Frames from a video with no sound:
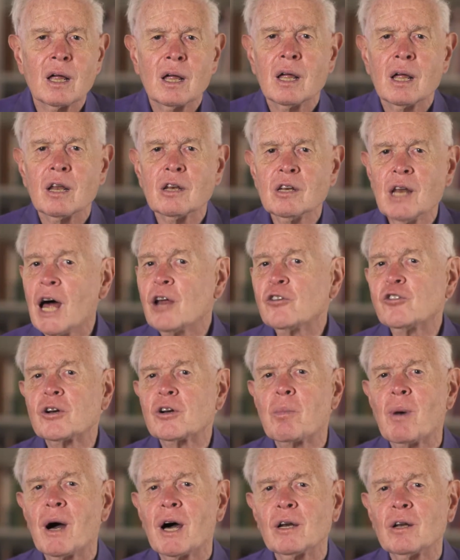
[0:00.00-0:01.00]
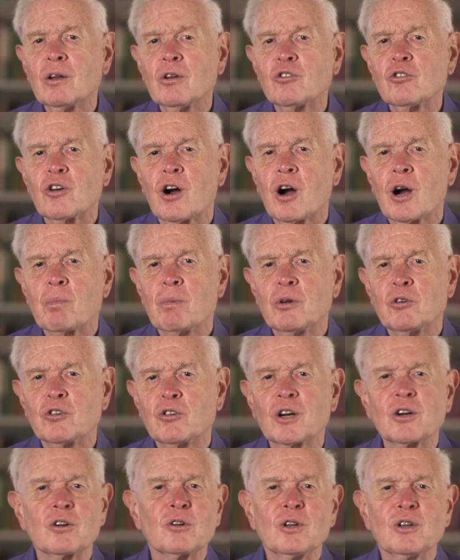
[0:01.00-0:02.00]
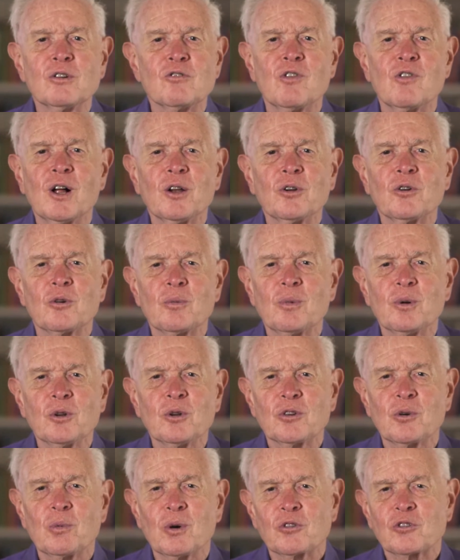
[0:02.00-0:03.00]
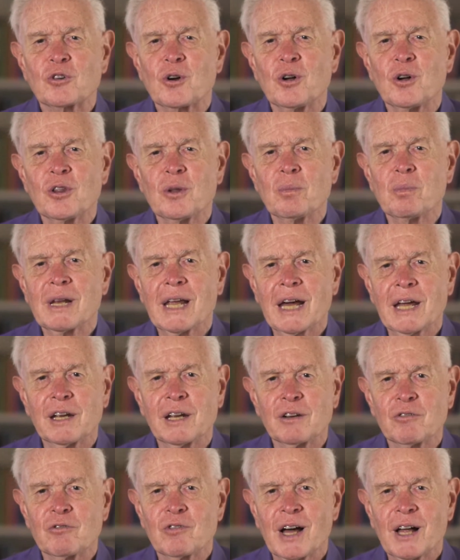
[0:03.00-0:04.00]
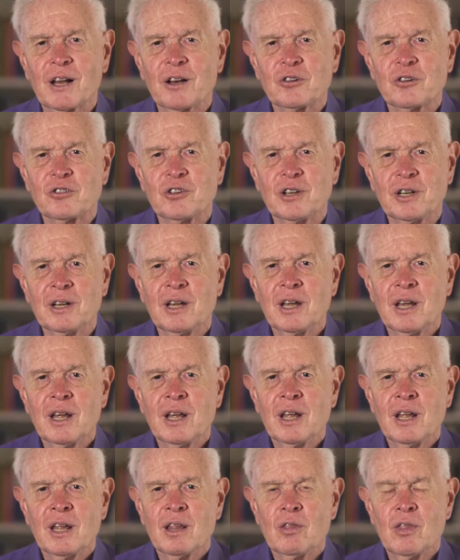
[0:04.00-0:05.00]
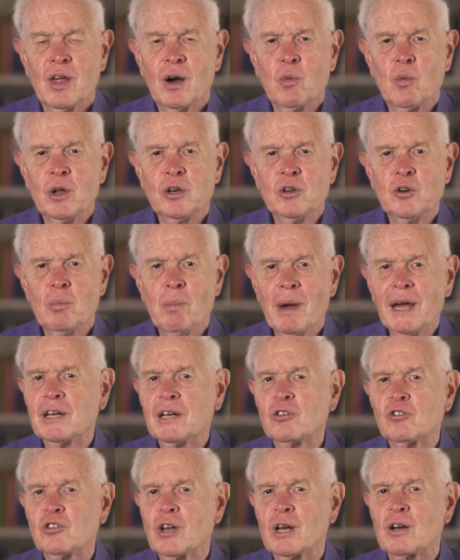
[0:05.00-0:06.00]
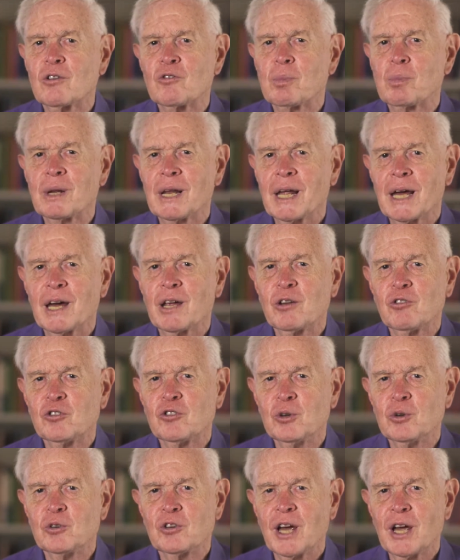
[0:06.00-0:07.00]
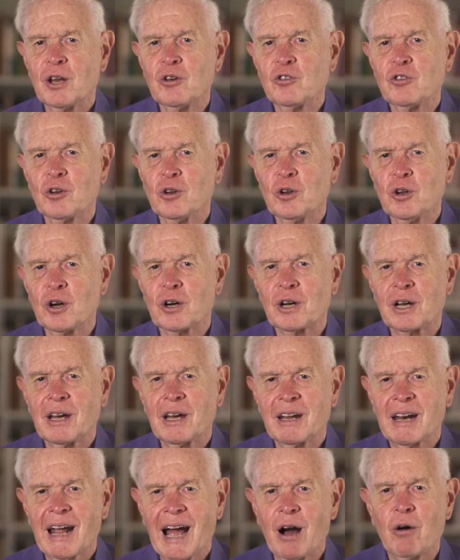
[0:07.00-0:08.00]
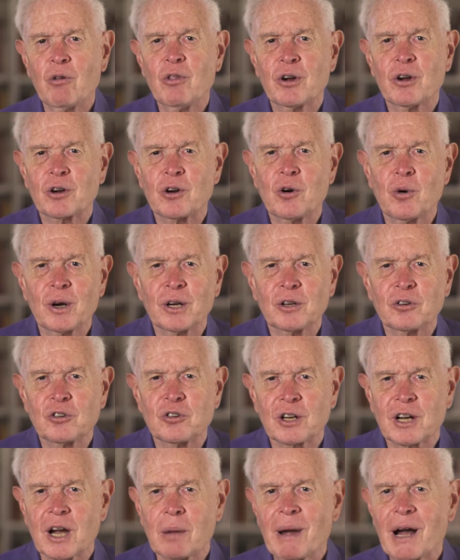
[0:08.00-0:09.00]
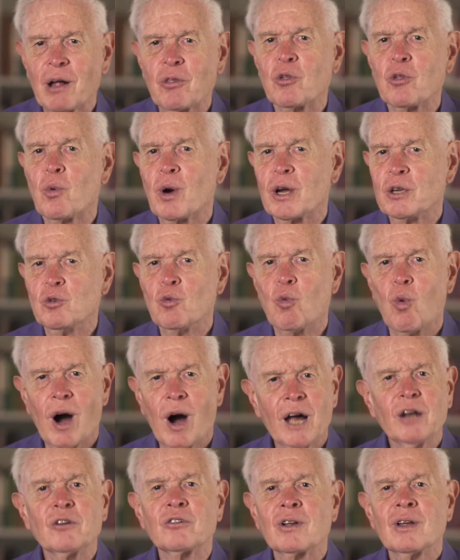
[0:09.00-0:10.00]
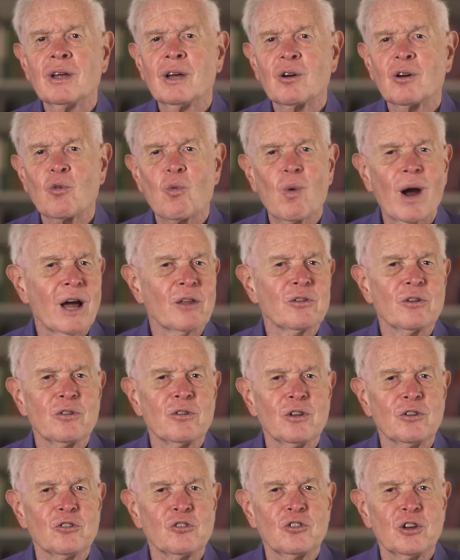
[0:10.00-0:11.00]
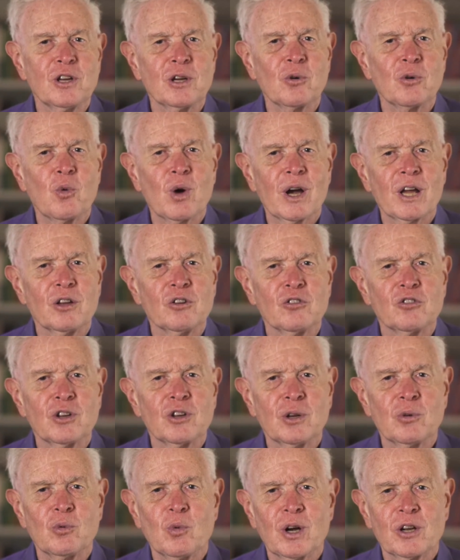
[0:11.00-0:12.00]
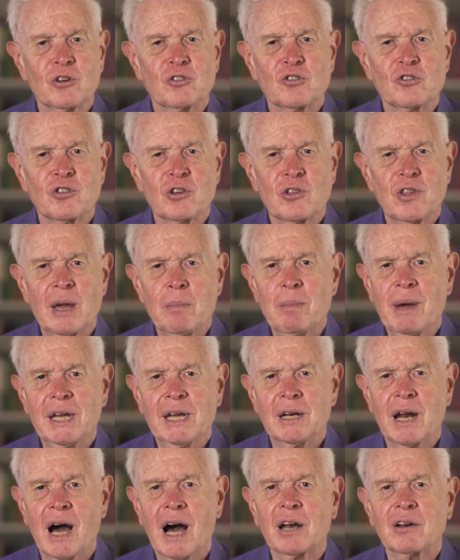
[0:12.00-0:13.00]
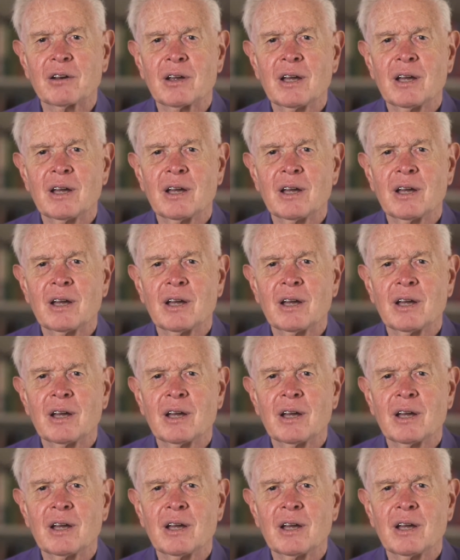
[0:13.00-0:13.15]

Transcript: Logic models are particularly vulnerable to what's called the planning fallacy, that when you make a set of plans, you tend to look at how they're going to come out the way you want, rather than seeing ways in which they may not.